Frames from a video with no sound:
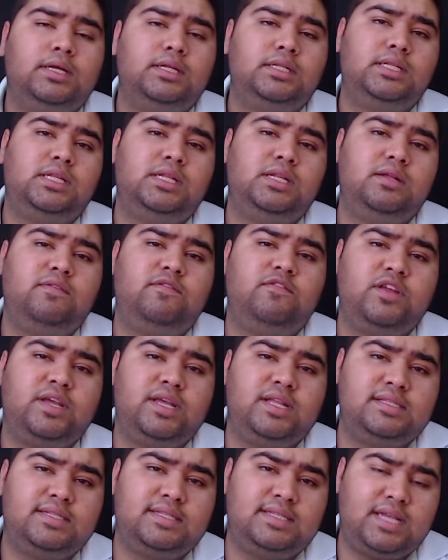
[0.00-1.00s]
the
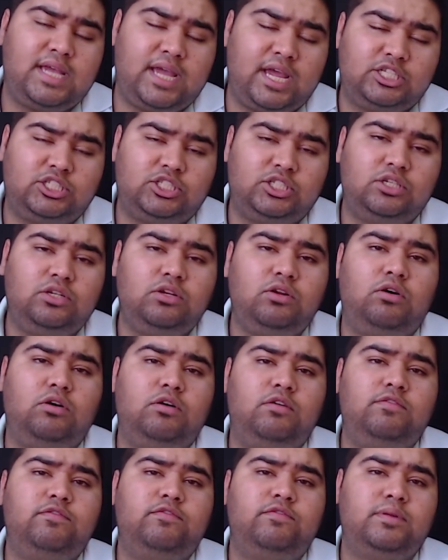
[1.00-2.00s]
differentiation
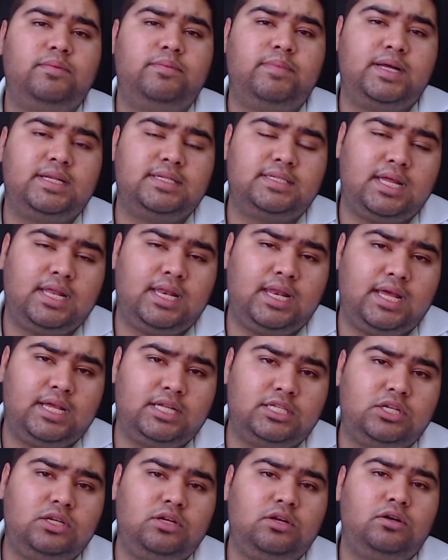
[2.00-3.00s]
of the
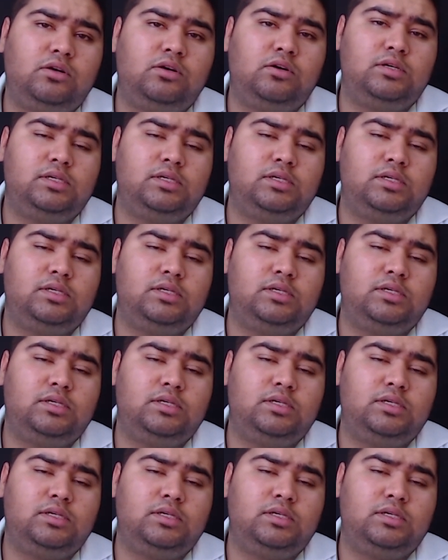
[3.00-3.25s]
musculature